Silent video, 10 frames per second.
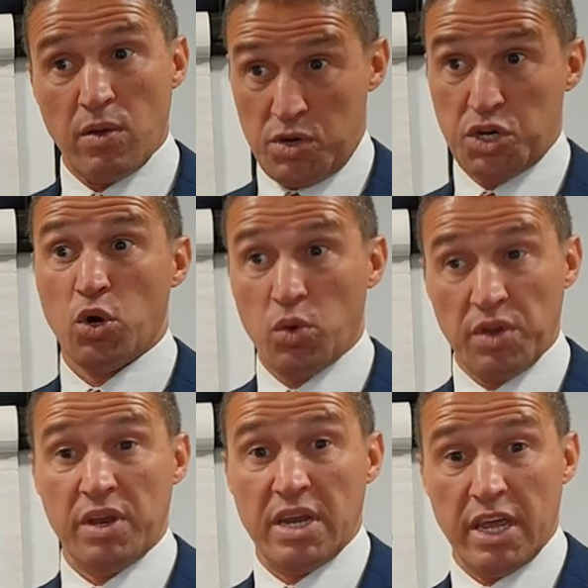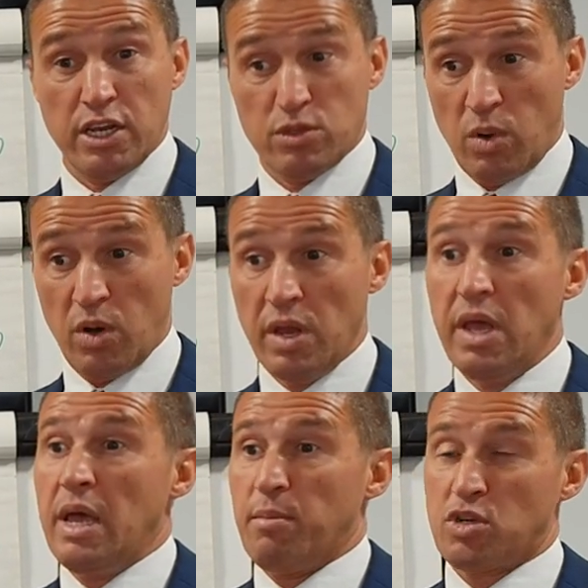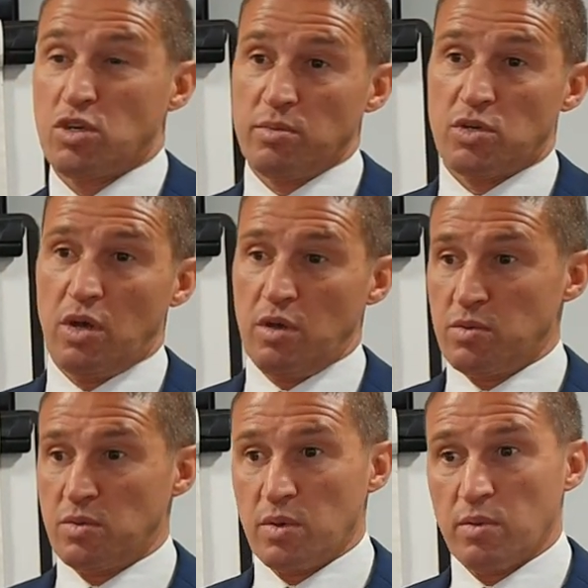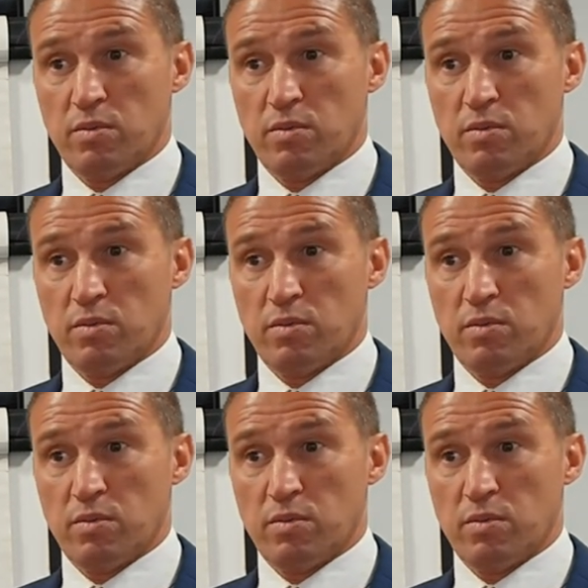sure that it needs one, but sometimes